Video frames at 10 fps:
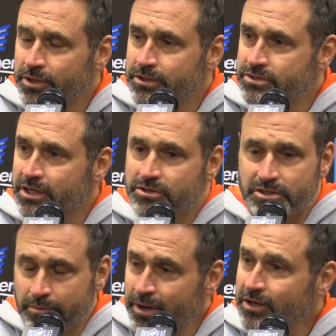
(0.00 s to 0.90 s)
because now you
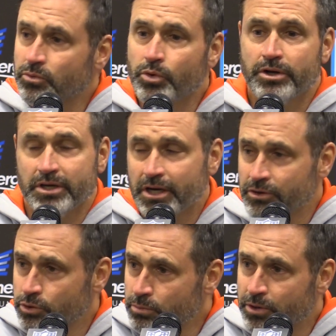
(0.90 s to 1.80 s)
just come back to work, you got
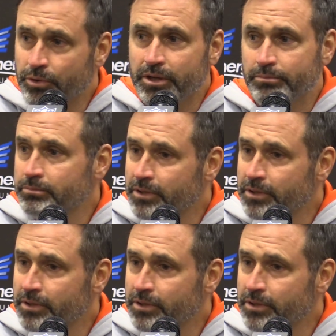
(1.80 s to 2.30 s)
a new opponent,